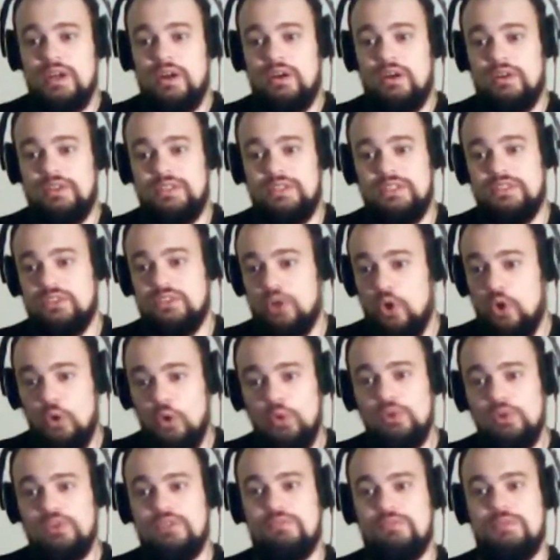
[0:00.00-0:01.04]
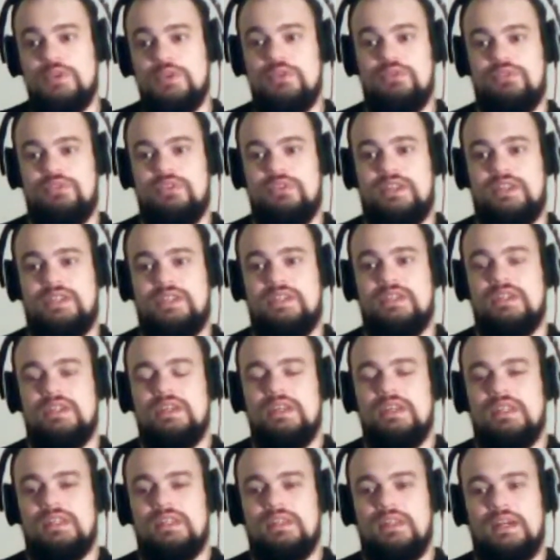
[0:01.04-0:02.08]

is old music, like